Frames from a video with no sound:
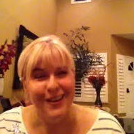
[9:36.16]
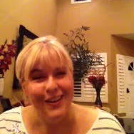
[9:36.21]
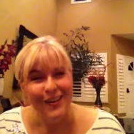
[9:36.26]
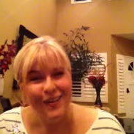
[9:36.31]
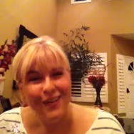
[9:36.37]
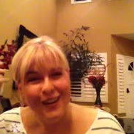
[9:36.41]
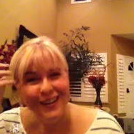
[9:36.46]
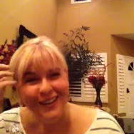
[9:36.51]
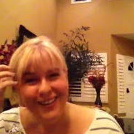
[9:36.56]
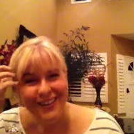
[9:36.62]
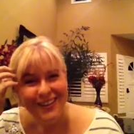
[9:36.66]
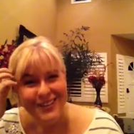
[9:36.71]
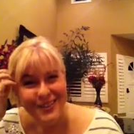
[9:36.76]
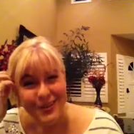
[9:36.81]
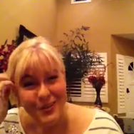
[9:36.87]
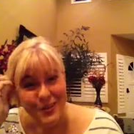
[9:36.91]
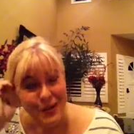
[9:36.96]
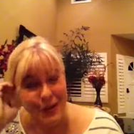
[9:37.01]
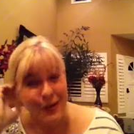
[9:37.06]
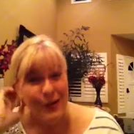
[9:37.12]
weight loss
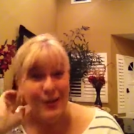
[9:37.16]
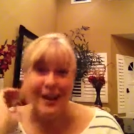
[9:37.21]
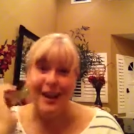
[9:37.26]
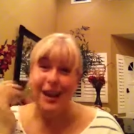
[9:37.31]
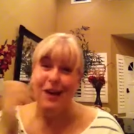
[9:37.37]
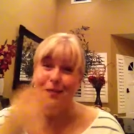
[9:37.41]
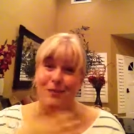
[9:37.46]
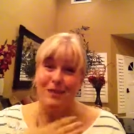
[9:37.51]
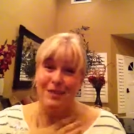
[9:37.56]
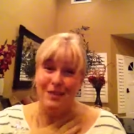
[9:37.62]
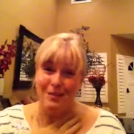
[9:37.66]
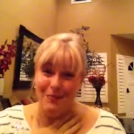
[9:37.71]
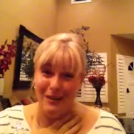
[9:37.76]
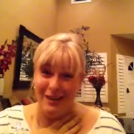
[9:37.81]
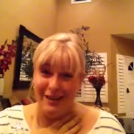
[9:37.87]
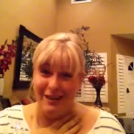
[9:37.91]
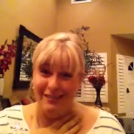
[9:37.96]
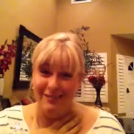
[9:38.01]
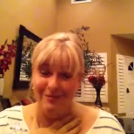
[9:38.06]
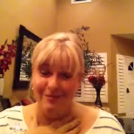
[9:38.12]
surgery, or that happened to
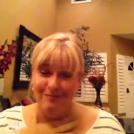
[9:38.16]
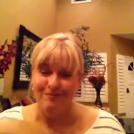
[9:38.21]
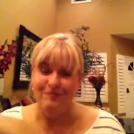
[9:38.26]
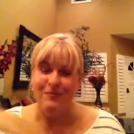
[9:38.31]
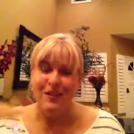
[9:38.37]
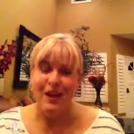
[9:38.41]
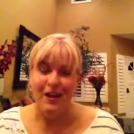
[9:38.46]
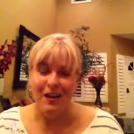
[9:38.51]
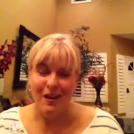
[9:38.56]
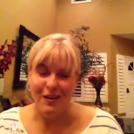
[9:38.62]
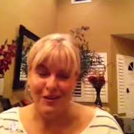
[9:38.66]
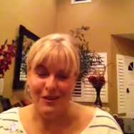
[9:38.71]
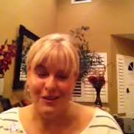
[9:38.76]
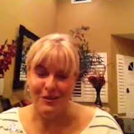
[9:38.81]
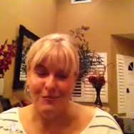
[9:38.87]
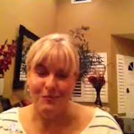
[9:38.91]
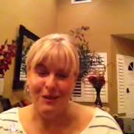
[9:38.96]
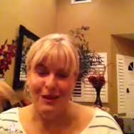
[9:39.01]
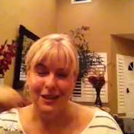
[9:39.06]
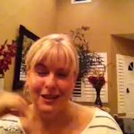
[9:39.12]
me. I'll, I'll
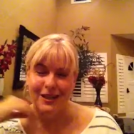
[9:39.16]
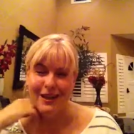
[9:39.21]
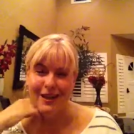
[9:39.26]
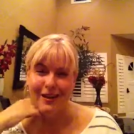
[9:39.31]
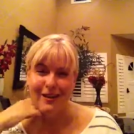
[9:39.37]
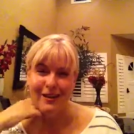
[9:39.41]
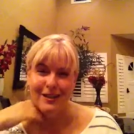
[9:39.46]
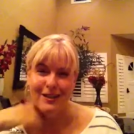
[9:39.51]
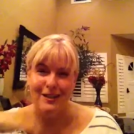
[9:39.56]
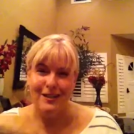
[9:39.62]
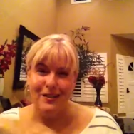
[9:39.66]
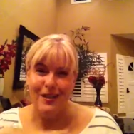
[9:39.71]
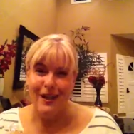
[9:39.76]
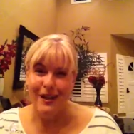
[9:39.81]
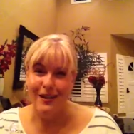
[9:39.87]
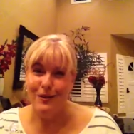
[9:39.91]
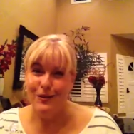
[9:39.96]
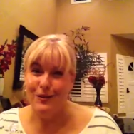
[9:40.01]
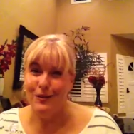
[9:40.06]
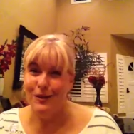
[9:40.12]
just put it there, and so
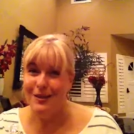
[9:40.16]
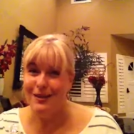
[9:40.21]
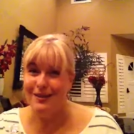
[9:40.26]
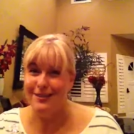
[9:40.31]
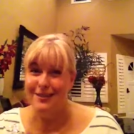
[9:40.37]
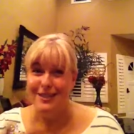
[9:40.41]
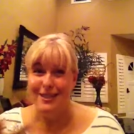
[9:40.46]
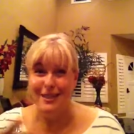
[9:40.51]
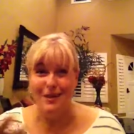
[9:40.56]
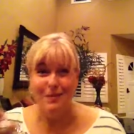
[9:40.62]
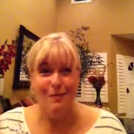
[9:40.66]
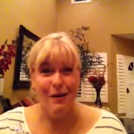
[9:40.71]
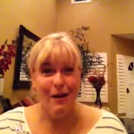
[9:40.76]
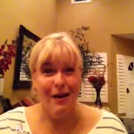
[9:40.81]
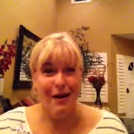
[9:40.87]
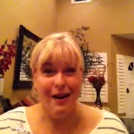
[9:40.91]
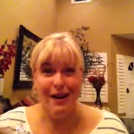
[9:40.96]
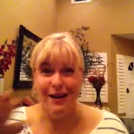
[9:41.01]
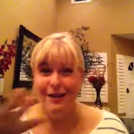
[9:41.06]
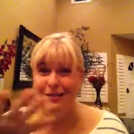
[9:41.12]
that you can
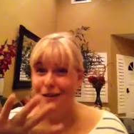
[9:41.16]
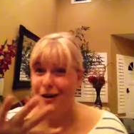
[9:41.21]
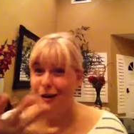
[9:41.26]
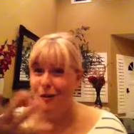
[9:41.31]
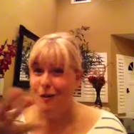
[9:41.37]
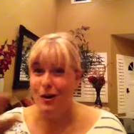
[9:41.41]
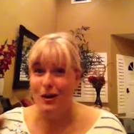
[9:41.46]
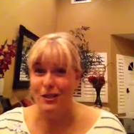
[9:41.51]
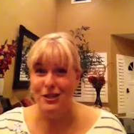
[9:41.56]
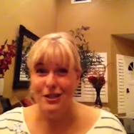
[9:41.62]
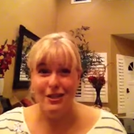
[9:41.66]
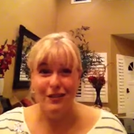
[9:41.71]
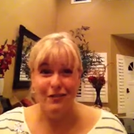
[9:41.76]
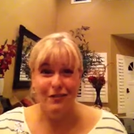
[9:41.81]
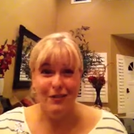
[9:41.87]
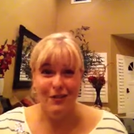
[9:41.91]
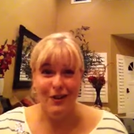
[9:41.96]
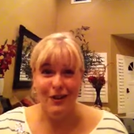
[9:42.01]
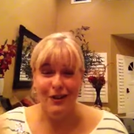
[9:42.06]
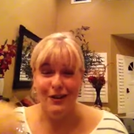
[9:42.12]
TMI, not watch it if
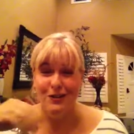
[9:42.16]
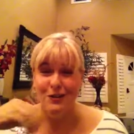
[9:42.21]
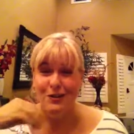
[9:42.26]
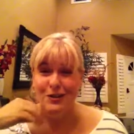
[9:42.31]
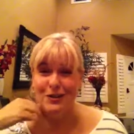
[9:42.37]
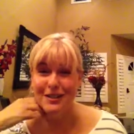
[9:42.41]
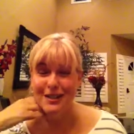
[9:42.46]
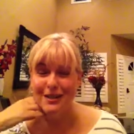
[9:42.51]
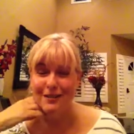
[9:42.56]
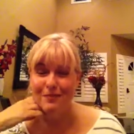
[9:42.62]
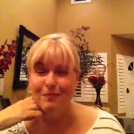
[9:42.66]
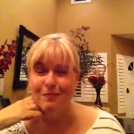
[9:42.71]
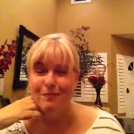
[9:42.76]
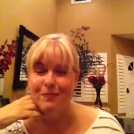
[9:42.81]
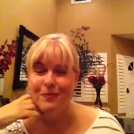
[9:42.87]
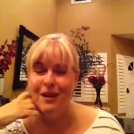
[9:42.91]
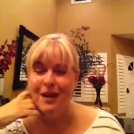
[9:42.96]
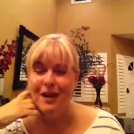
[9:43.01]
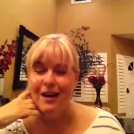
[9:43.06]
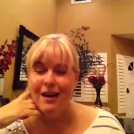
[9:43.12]
you're not interested.
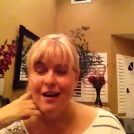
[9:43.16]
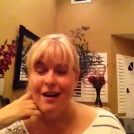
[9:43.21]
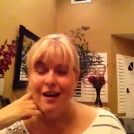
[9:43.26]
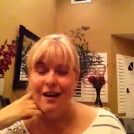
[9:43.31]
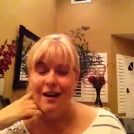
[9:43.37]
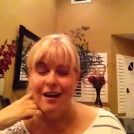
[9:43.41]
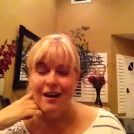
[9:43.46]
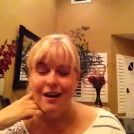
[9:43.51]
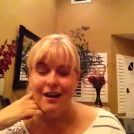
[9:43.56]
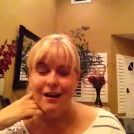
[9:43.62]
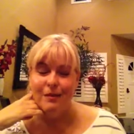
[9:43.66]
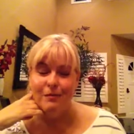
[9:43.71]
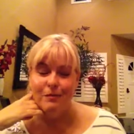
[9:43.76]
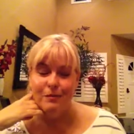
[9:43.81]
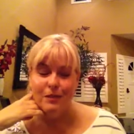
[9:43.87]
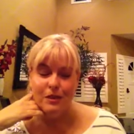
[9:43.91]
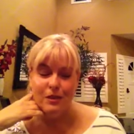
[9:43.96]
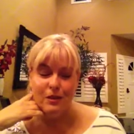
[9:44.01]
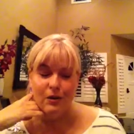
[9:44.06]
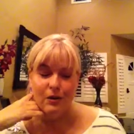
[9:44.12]
Um,
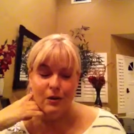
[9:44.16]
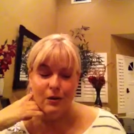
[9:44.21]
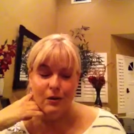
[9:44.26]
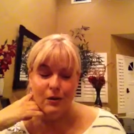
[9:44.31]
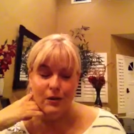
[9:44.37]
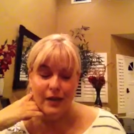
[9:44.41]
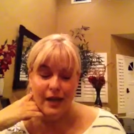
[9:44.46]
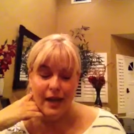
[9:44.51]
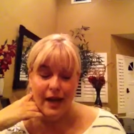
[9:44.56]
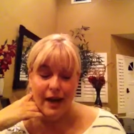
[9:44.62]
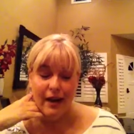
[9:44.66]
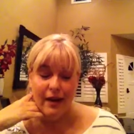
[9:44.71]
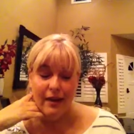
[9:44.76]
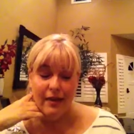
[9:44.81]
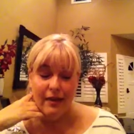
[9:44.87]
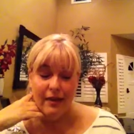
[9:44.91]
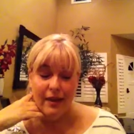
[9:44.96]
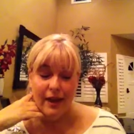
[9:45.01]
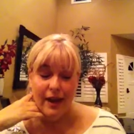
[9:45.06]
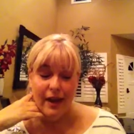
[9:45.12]
so yeah,
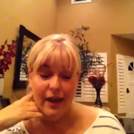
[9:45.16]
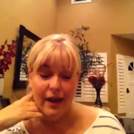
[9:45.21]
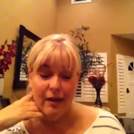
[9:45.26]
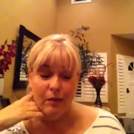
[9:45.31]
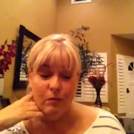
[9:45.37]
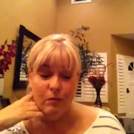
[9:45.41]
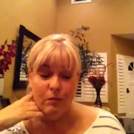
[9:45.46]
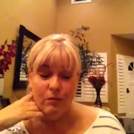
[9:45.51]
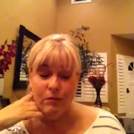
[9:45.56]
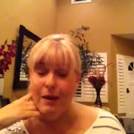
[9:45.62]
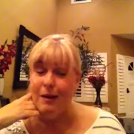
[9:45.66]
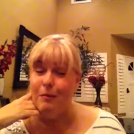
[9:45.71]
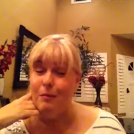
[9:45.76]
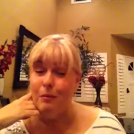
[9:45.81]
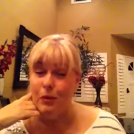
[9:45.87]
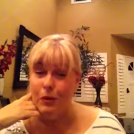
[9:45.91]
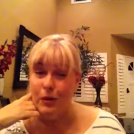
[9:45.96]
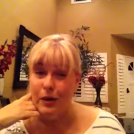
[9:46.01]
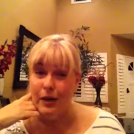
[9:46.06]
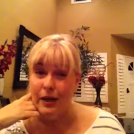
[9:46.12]
that that
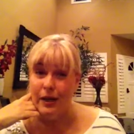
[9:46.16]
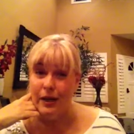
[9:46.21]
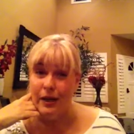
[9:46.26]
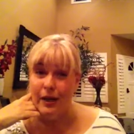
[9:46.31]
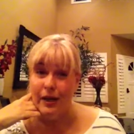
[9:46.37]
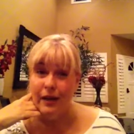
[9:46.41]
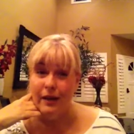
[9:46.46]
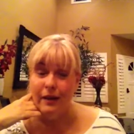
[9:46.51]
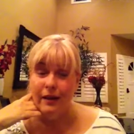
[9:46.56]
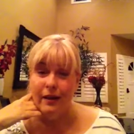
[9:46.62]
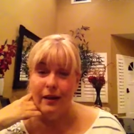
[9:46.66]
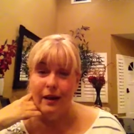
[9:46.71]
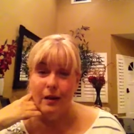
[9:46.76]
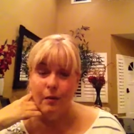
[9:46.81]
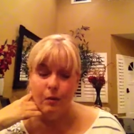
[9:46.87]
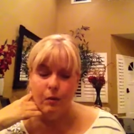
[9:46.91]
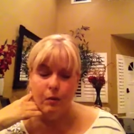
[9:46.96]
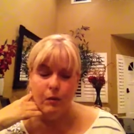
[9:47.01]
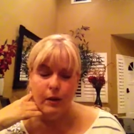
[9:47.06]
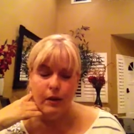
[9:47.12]
morning, and then
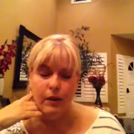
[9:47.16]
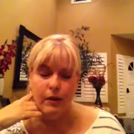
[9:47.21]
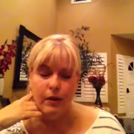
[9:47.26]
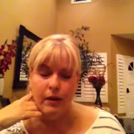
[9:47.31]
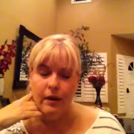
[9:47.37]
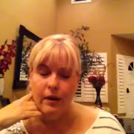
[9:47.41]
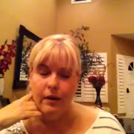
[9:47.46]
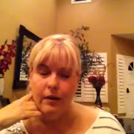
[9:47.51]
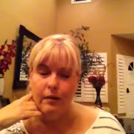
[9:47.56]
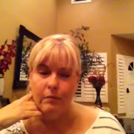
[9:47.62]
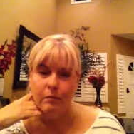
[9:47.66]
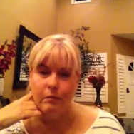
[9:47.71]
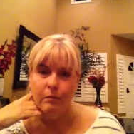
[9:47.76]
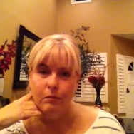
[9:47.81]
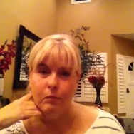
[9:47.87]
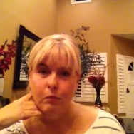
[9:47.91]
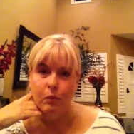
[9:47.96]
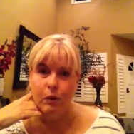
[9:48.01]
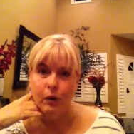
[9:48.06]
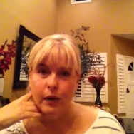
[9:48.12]
coupled with um,
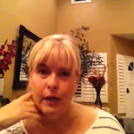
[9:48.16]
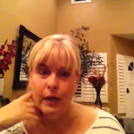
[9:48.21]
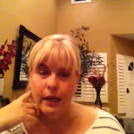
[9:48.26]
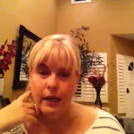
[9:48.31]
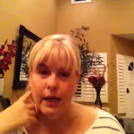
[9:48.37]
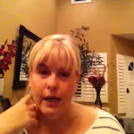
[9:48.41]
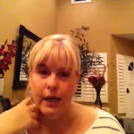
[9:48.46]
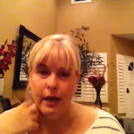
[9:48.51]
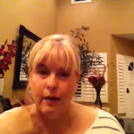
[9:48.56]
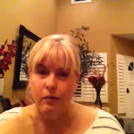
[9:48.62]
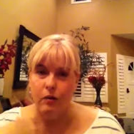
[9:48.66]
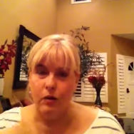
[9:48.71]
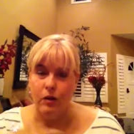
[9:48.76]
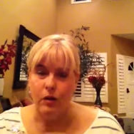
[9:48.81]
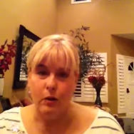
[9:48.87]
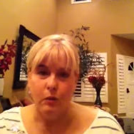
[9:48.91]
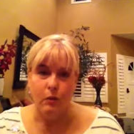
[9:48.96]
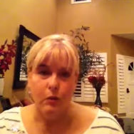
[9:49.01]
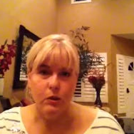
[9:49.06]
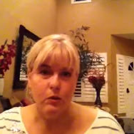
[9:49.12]
working that
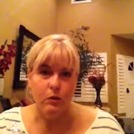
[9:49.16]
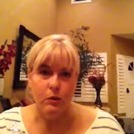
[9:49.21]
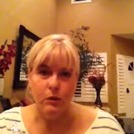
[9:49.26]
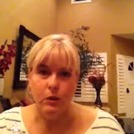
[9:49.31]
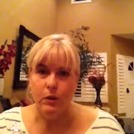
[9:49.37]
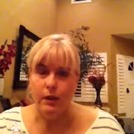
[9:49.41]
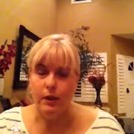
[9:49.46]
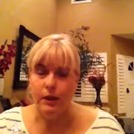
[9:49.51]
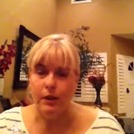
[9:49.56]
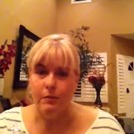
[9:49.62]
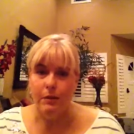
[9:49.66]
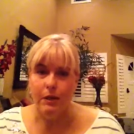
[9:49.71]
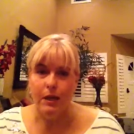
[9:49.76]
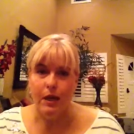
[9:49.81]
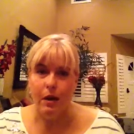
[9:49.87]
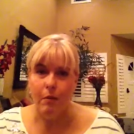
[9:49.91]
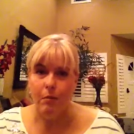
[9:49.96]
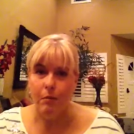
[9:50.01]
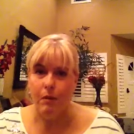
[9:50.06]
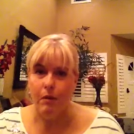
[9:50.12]
afternoon, which was only going to be a
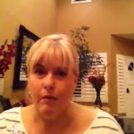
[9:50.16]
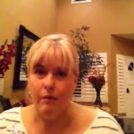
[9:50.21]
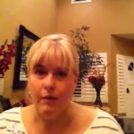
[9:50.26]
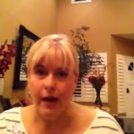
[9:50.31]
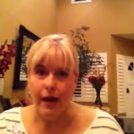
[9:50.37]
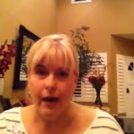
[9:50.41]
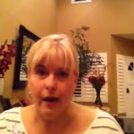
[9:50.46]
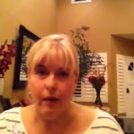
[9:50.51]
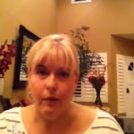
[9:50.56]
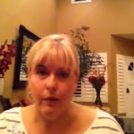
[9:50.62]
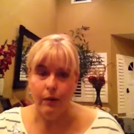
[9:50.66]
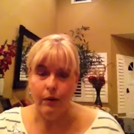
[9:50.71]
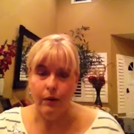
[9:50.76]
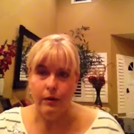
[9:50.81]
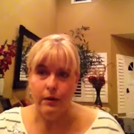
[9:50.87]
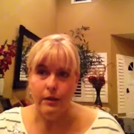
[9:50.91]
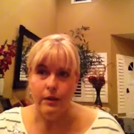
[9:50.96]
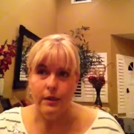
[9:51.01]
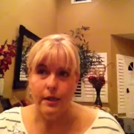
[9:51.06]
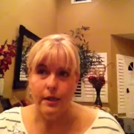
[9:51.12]
couple of hours,